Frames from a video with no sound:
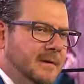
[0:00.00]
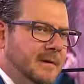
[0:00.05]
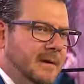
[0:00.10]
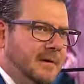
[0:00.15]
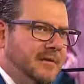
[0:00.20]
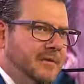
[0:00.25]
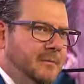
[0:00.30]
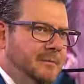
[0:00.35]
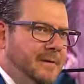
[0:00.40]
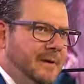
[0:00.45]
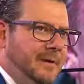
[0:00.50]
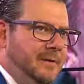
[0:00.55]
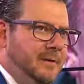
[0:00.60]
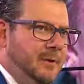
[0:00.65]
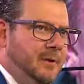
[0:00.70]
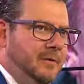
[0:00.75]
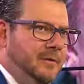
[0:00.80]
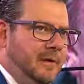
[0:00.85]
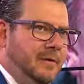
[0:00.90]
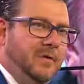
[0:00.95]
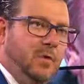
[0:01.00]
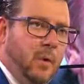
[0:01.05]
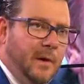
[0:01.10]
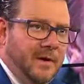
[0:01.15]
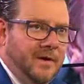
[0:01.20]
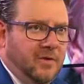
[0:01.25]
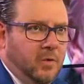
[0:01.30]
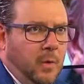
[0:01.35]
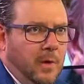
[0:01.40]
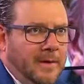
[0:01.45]
Got some big news, a
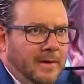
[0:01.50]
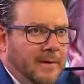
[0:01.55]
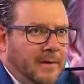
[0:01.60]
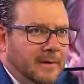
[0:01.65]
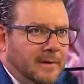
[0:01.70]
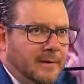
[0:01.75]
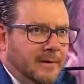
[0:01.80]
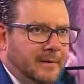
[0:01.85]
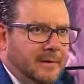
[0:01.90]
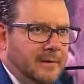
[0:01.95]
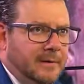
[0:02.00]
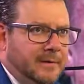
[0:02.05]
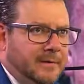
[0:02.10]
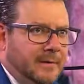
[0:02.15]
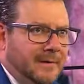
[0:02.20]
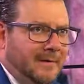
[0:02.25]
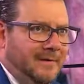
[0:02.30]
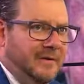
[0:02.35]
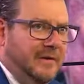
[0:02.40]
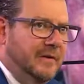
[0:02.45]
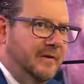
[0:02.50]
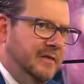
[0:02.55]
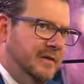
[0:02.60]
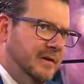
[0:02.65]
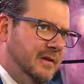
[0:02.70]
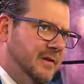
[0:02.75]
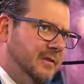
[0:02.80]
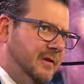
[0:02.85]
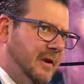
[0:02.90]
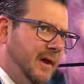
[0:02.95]
2020 alert. A DC
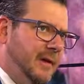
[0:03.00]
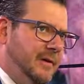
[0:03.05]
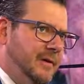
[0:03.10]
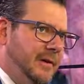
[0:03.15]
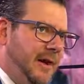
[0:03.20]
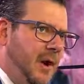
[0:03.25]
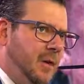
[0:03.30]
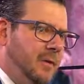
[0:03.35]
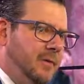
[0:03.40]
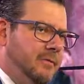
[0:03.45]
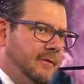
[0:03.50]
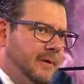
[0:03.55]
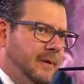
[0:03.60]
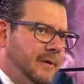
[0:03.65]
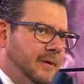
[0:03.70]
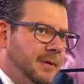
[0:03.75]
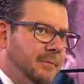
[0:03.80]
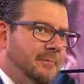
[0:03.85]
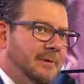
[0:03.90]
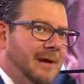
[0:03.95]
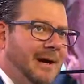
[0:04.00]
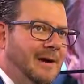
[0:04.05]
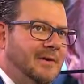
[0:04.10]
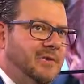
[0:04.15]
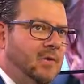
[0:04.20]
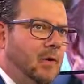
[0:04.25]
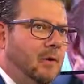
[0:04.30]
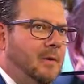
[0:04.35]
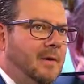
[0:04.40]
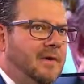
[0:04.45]
insider now revealing the plot
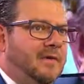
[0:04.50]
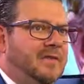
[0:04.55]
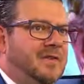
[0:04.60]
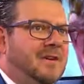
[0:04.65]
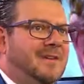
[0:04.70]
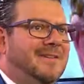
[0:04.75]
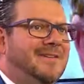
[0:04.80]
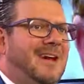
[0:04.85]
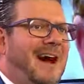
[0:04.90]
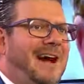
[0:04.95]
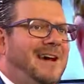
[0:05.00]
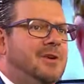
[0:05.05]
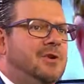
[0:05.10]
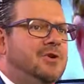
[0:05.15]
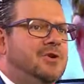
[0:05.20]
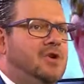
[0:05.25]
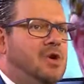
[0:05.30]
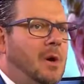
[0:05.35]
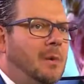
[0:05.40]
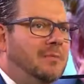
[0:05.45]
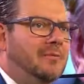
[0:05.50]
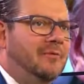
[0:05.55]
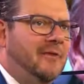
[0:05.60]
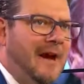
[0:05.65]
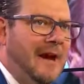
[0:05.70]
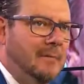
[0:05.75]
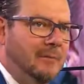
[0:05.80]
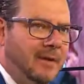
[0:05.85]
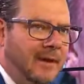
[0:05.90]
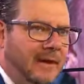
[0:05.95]
to arrest the entire Trump
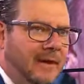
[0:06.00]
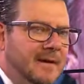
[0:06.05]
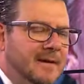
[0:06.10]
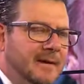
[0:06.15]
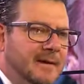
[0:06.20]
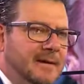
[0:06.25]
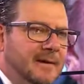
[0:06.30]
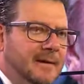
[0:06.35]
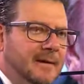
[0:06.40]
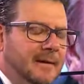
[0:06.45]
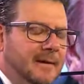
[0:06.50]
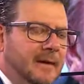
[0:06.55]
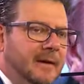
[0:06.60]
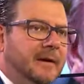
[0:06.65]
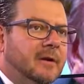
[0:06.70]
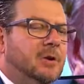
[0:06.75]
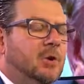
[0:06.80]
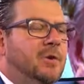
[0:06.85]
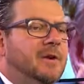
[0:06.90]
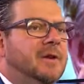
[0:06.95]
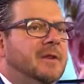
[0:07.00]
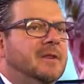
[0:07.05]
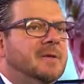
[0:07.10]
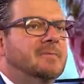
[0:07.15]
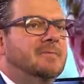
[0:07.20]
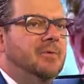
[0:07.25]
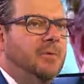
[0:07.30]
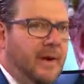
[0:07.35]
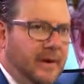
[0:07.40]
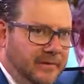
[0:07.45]
family, including the
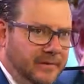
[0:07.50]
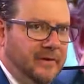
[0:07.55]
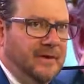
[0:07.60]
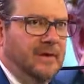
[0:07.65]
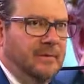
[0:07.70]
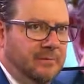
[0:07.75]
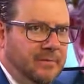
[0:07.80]
president.